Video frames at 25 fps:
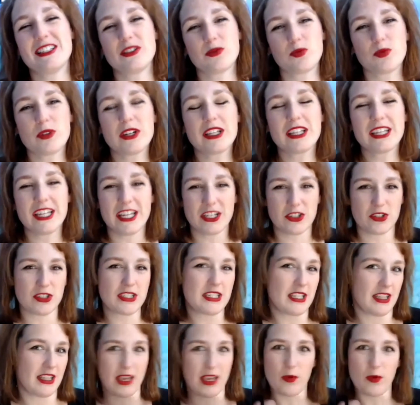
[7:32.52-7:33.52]
really
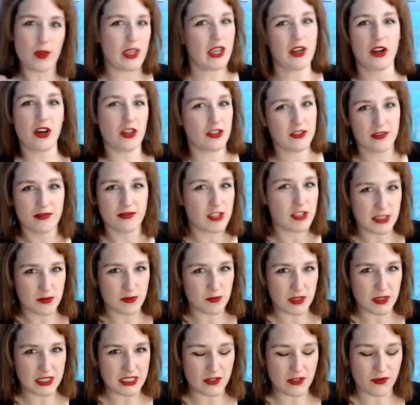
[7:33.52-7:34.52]
interesting that we can all just
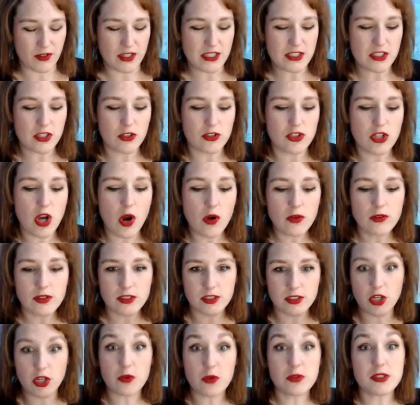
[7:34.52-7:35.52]
be different. So
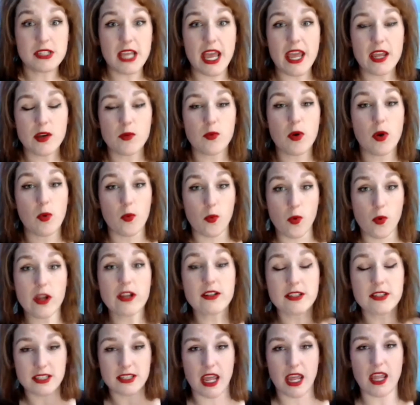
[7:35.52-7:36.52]
don't take what we're
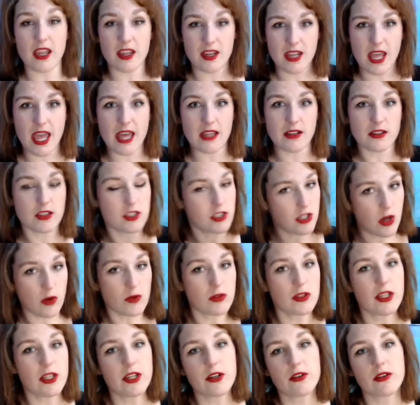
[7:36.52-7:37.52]
saying so
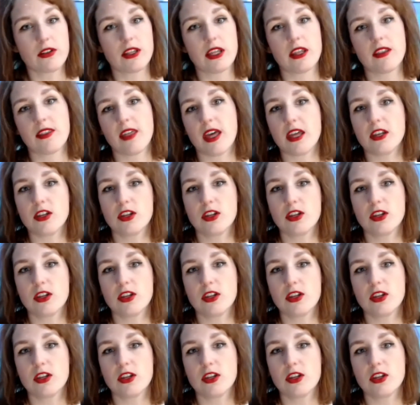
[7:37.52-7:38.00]
literally that